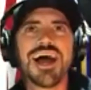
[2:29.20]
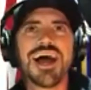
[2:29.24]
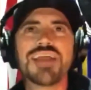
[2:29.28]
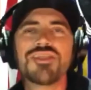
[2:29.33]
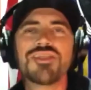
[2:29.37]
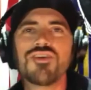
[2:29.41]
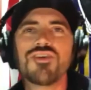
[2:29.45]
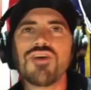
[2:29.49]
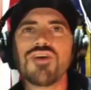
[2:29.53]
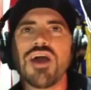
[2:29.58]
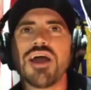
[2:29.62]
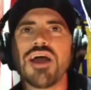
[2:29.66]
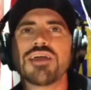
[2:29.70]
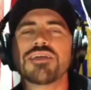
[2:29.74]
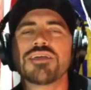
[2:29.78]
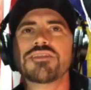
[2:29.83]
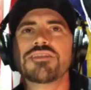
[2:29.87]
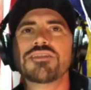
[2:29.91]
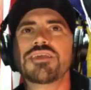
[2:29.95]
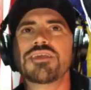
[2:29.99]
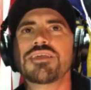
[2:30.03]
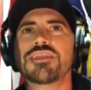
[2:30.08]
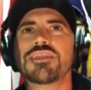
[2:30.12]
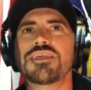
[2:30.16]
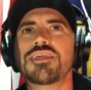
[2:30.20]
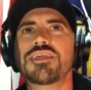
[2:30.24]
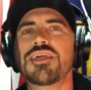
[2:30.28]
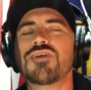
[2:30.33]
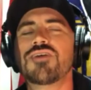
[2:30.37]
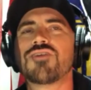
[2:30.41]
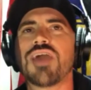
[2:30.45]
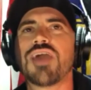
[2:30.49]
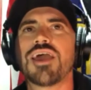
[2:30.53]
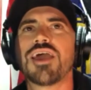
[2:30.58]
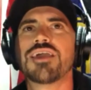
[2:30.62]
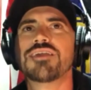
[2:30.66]
I look. I, th- it,
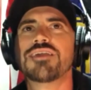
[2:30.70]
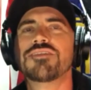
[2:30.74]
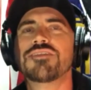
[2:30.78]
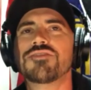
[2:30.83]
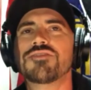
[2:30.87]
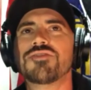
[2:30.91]
okay,